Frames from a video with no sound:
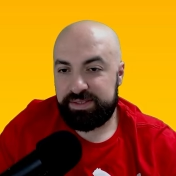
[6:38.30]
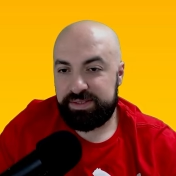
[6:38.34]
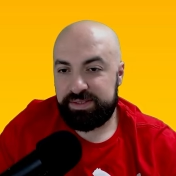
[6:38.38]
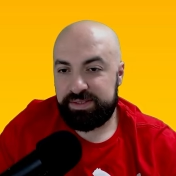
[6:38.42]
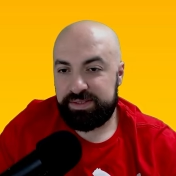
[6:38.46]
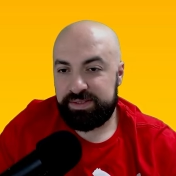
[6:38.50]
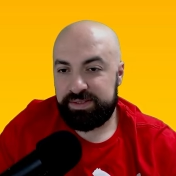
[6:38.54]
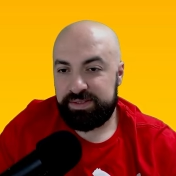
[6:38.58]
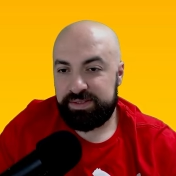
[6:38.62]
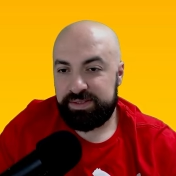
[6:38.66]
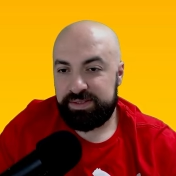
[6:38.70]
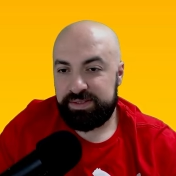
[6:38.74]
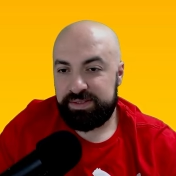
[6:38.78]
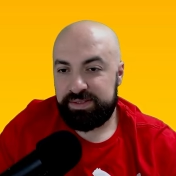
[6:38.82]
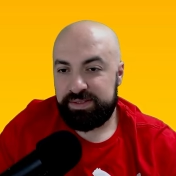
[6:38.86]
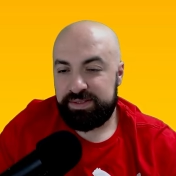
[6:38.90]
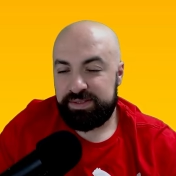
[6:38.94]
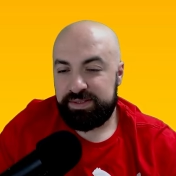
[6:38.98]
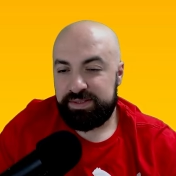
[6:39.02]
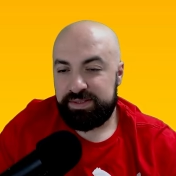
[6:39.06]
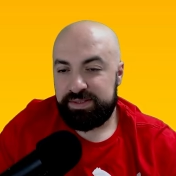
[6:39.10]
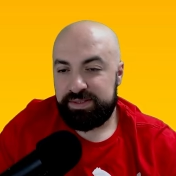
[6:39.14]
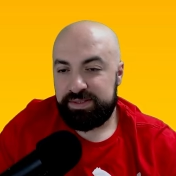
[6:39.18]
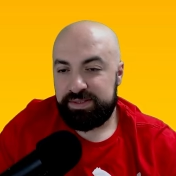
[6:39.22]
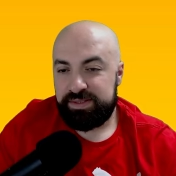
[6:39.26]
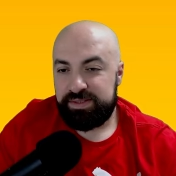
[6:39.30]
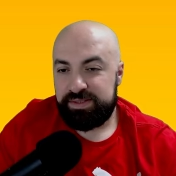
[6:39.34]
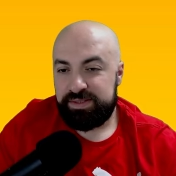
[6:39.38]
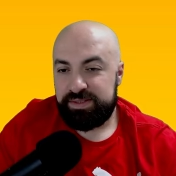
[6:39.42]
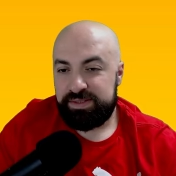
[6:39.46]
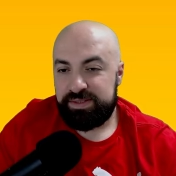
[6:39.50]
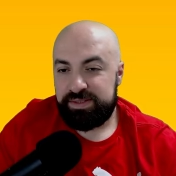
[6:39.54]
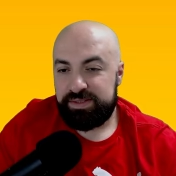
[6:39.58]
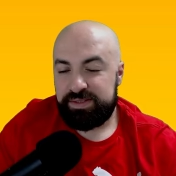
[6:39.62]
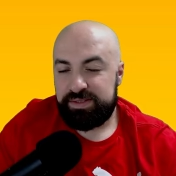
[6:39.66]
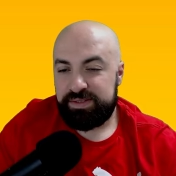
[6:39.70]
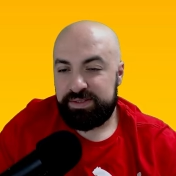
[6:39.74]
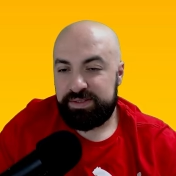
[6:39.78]

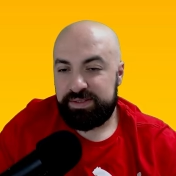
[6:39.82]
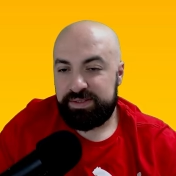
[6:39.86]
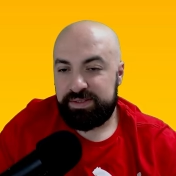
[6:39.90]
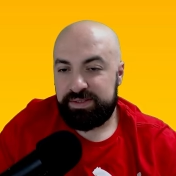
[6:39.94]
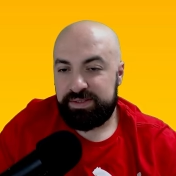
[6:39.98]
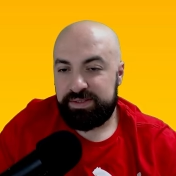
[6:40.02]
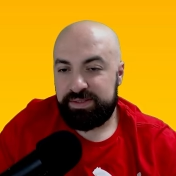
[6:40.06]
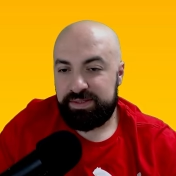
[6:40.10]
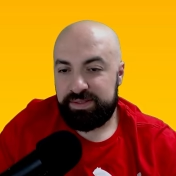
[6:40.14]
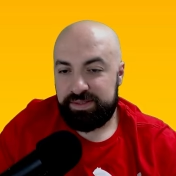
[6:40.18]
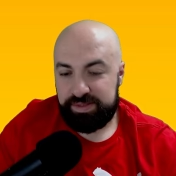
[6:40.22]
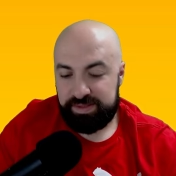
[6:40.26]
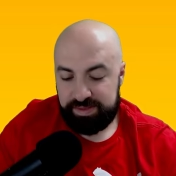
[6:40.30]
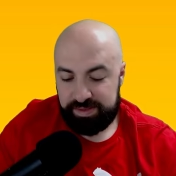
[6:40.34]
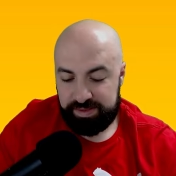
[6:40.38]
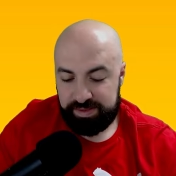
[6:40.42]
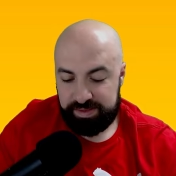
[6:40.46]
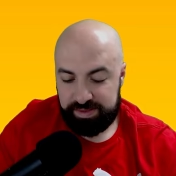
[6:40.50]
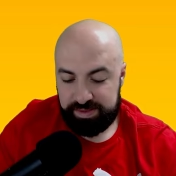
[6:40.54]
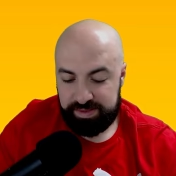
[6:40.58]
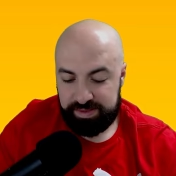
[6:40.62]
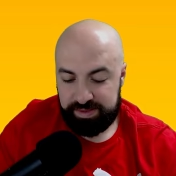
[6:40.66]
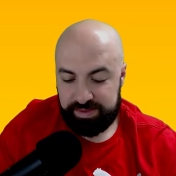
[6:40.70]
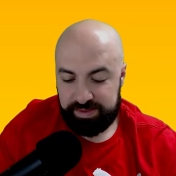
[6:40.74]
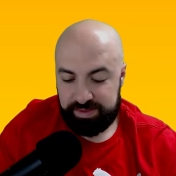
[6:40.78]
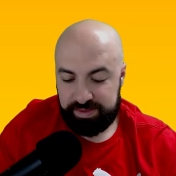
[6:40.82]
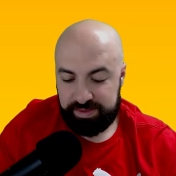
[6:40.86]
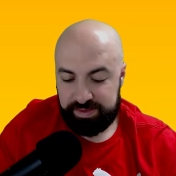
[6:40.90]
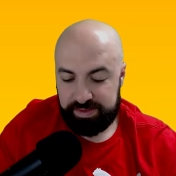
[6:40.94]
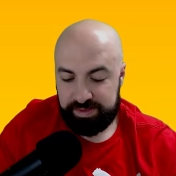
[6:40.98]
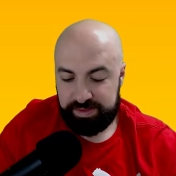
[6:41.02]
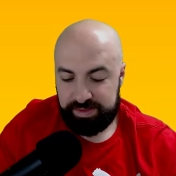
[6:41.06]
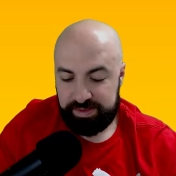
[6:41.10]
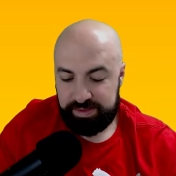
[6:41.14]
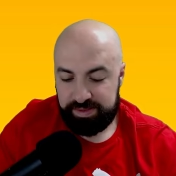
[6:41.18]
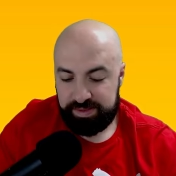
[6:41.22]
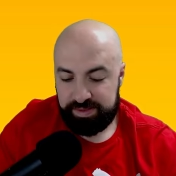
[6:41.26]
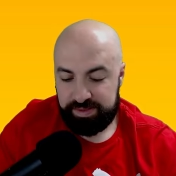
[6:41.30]

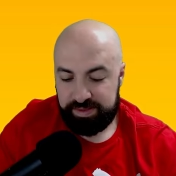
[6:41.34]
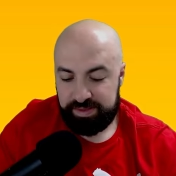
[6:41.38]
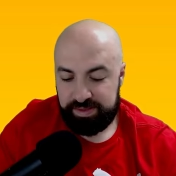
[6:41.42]
[no speech]